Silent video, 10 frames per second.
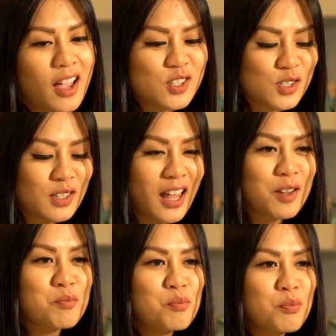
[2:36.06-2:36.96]
I just like
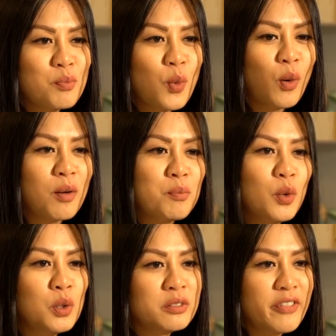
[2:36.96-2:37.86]
more
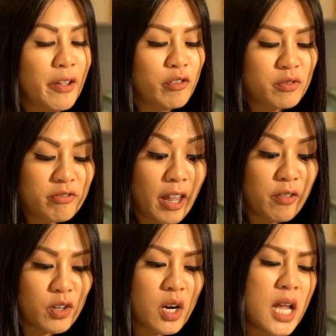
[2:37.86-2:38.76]
bold
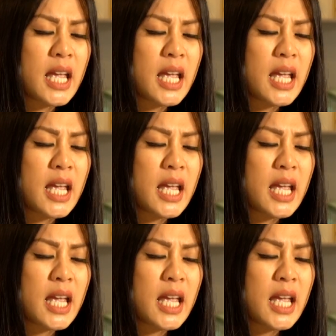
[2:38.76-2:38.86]
flavor.